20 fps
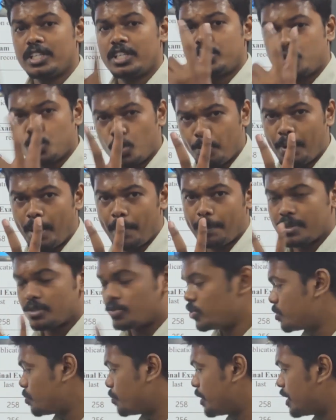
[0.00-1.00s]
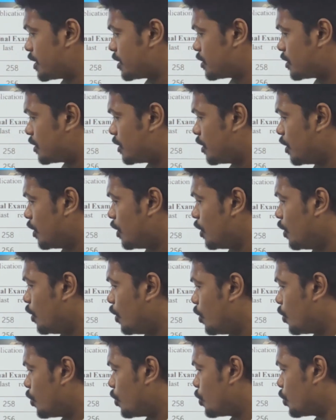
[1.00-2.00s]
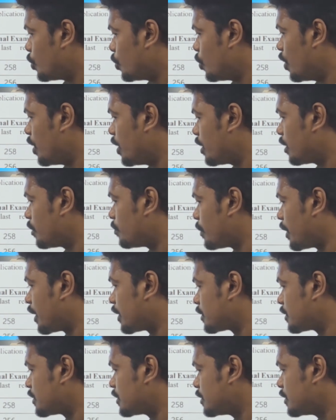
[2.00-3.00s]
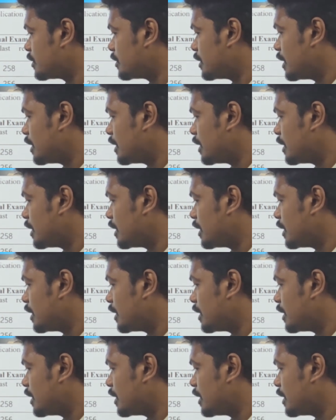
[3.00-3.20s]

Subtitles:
just two papers, which means 200 marks.